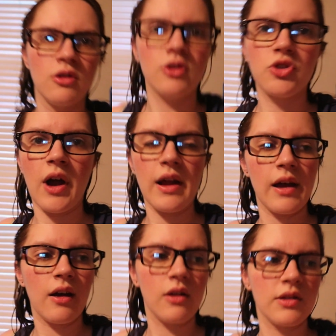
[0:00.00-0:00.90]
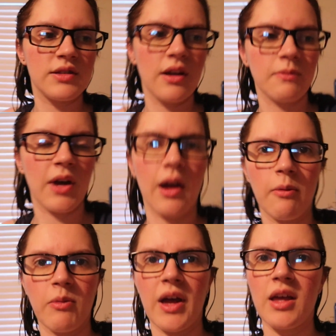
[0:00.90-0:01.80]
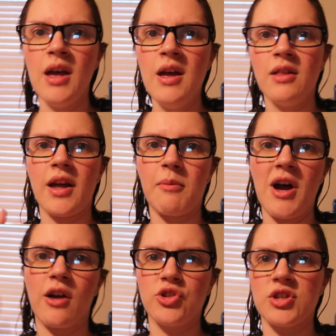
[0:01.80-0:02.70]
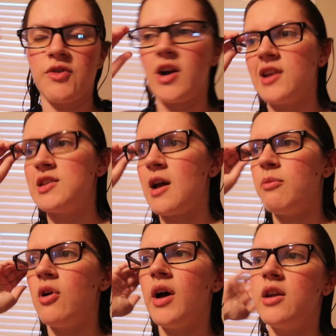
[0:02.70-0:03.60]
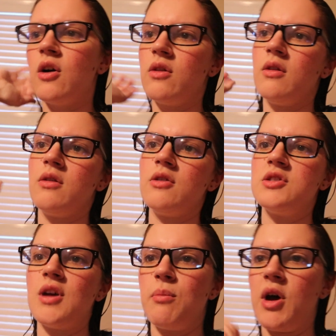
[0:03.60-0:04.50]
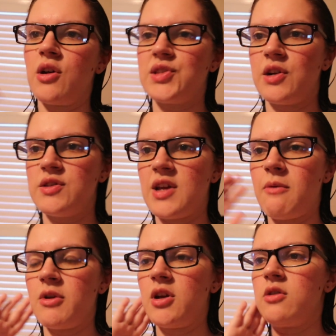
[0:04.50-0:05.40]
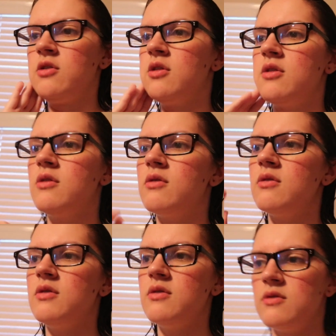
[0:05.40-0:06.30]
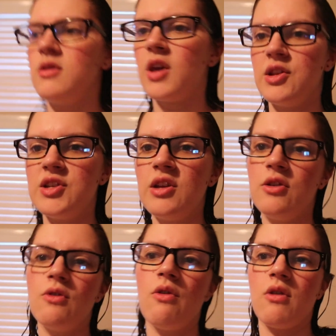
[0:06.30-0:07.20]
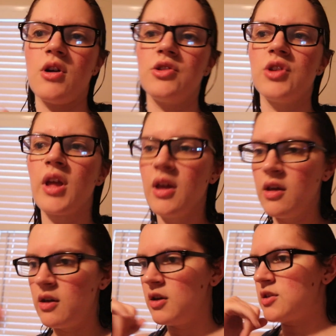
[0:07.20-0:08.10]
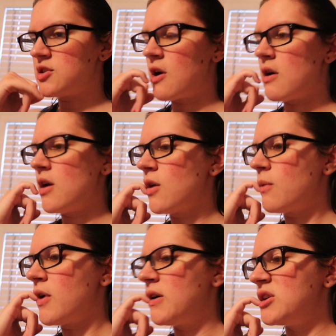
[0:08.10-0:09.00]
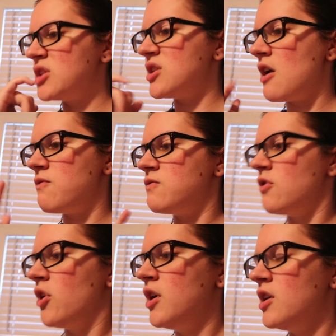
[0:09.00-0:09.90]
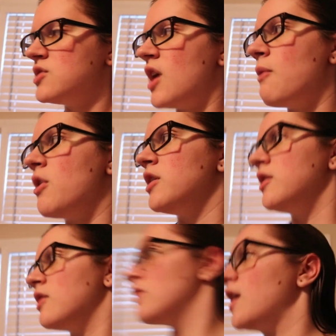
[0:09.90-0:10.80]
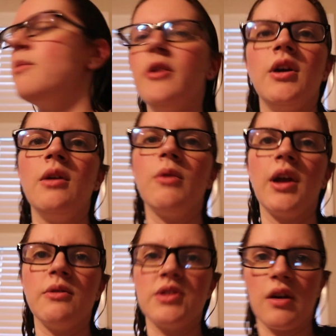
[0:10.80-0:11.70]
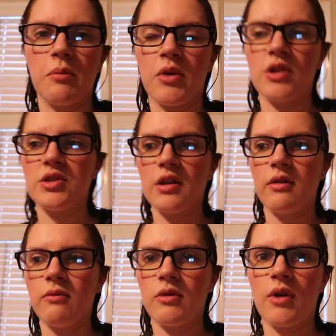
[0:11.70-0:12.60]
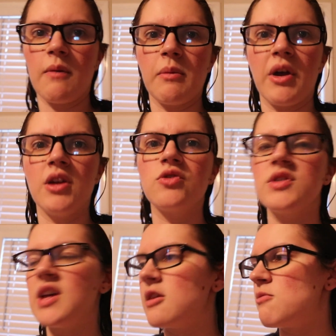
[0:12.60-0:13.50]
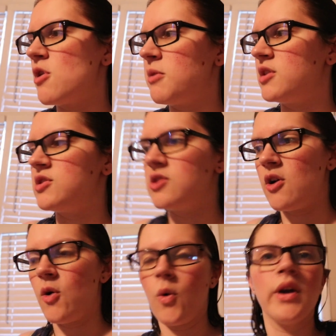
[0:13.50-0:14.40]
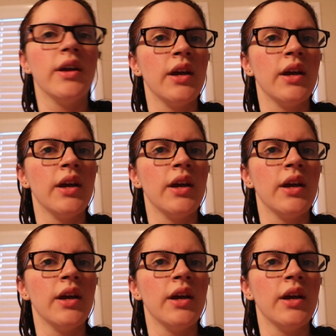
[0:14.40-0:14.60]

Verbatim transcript: to try out and some that I'm like, like manga just for example. I know there's some manga series I want to continue or start another one because I saw one in the library when I was there in person grabbing my interest at the moment so